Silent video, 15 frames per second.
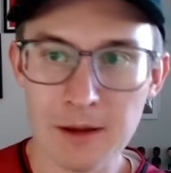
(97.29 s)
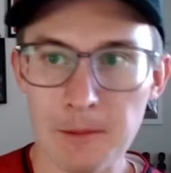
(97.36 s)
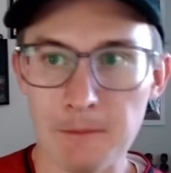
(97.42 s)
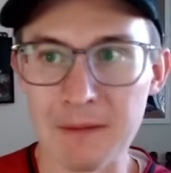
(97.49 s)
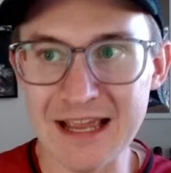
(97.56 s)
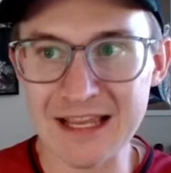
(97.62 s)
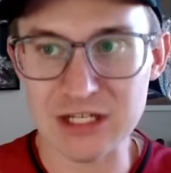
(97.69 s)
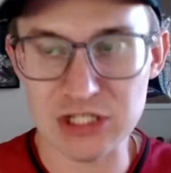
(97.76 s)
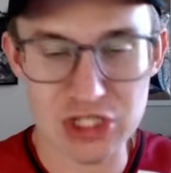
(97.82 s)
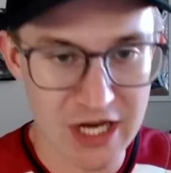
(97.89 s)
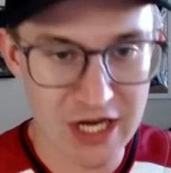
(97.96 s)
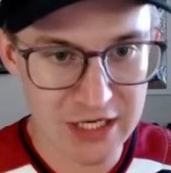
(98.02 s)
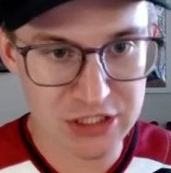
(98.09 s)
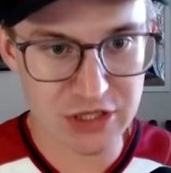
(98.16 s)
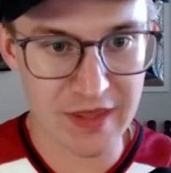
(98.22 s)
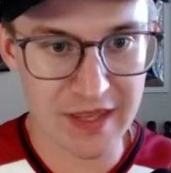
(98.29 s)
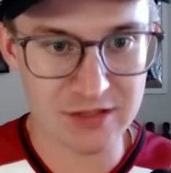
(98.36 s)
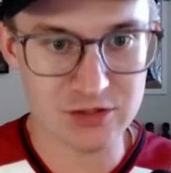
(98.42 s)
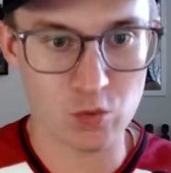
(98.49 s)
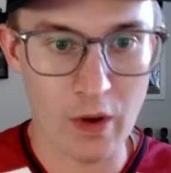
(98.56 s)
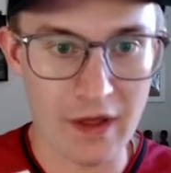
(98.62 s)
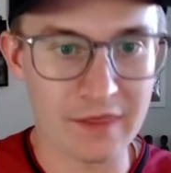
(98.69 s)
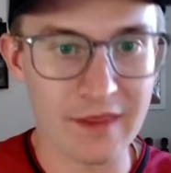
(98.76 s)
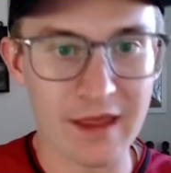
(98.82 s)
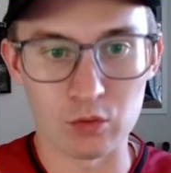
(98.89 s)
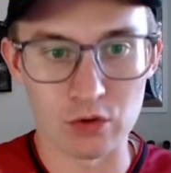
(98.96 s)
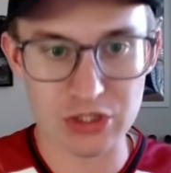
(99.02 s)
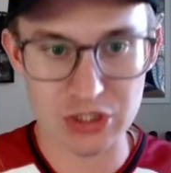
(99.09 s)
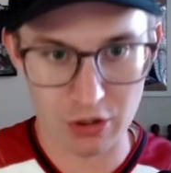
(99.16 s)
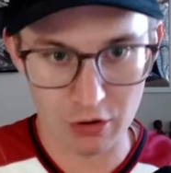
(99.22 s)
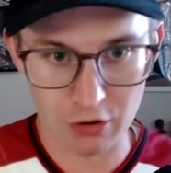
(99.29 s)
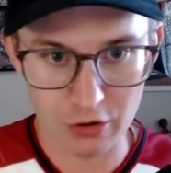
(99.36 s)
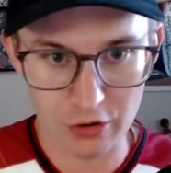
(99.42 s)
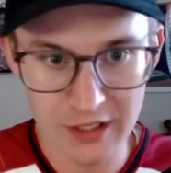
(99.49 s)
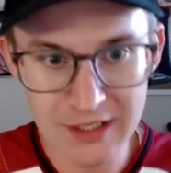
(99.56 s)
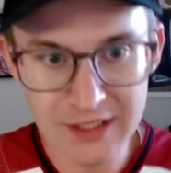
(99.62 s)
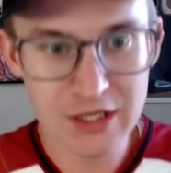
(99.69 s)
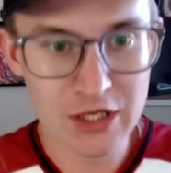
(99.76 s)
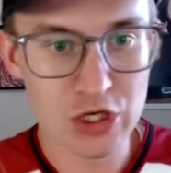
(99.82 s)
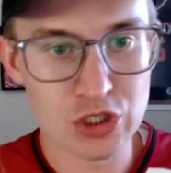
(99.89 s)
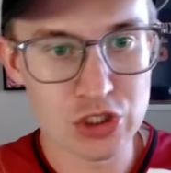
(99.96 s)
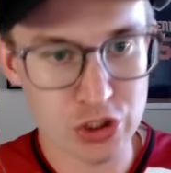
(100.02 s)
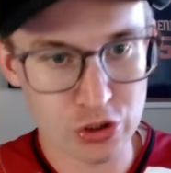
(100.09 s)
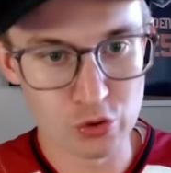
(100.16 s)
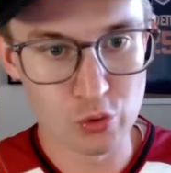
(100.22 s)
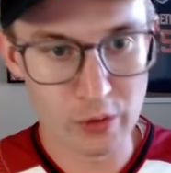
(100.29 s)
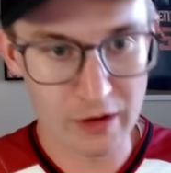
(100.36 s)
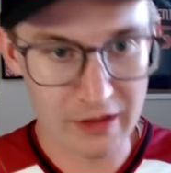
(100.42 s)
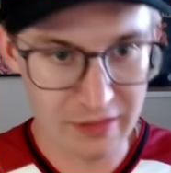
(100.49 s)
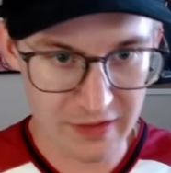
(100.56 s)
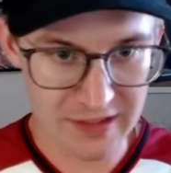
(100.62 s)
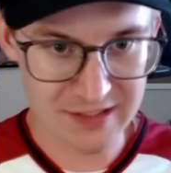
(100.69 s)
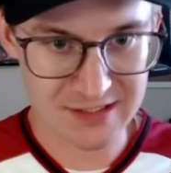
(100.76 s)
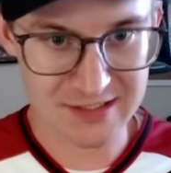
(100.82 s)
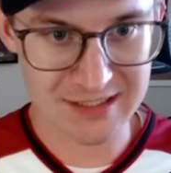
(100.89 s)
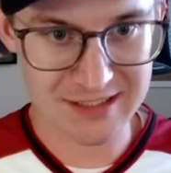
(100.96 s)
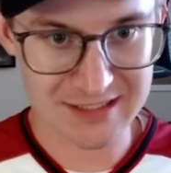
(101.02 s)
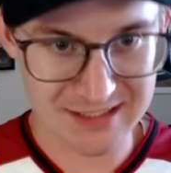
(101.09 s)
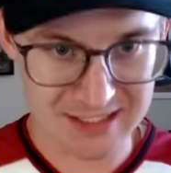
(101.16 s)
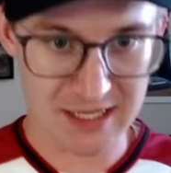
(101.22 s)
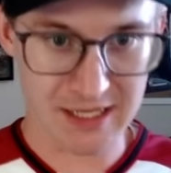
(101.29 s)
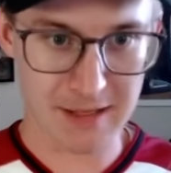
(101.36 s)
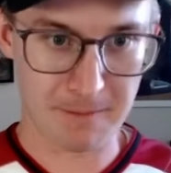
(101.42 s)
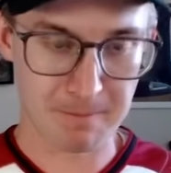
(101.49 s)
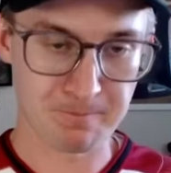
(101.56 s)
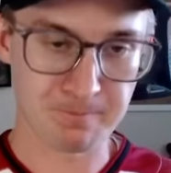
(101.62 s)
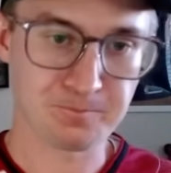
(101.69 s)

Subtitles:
might change things when they return to this team.